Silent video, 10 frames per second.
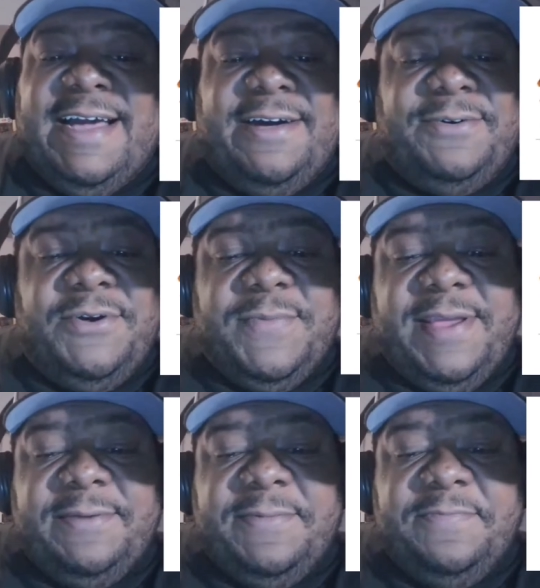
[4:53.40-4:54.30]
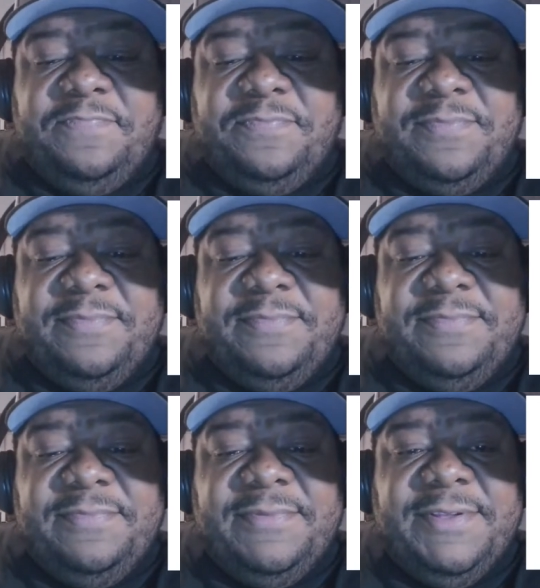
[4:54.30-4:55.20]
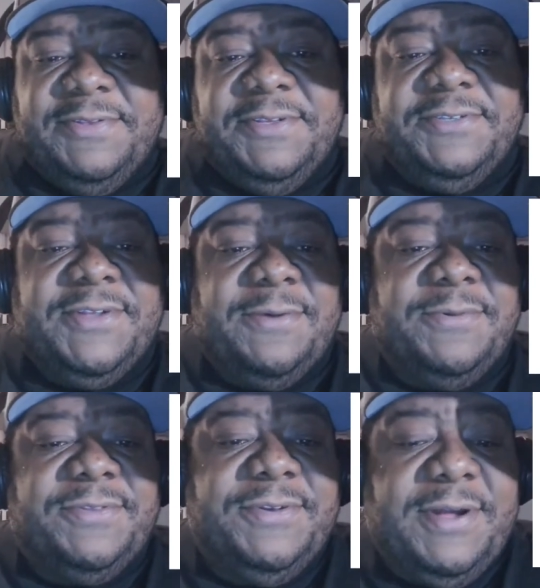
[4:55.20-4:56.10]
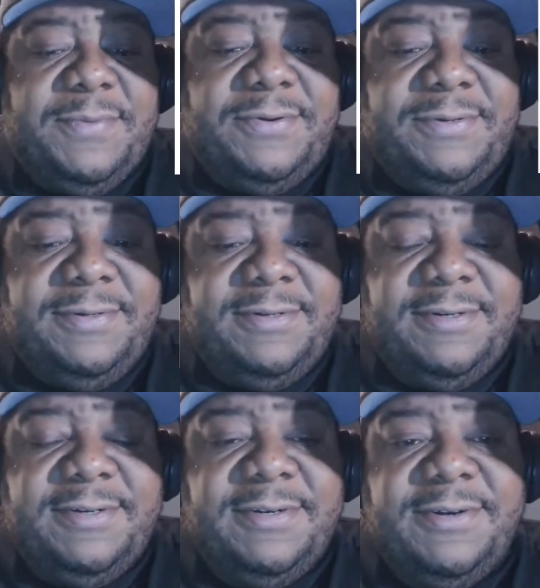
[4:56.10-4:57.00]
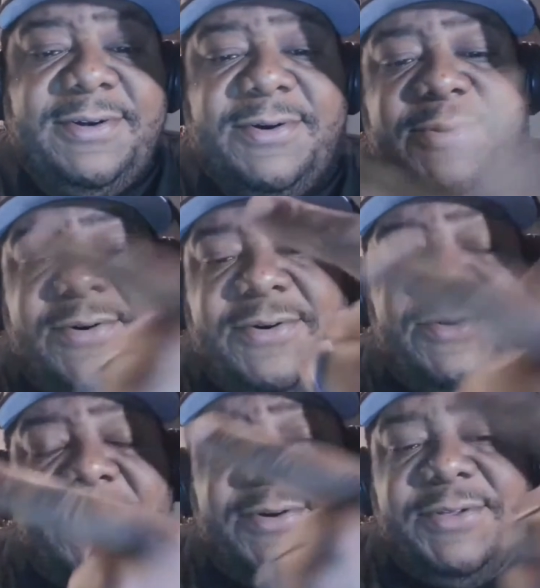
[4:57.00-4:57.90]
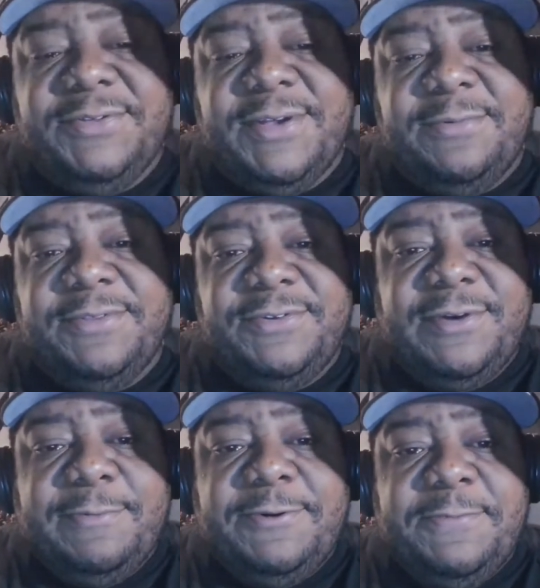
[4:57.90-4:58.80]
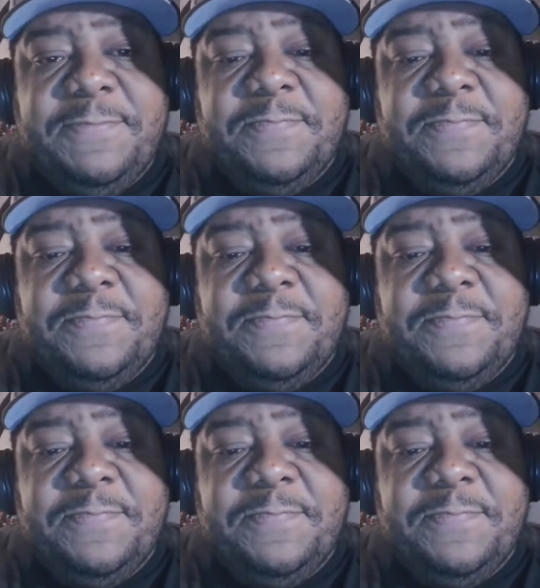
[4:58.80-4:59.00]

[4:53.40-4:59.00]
I don't know, man. Do you start with the double or do you start with the triple?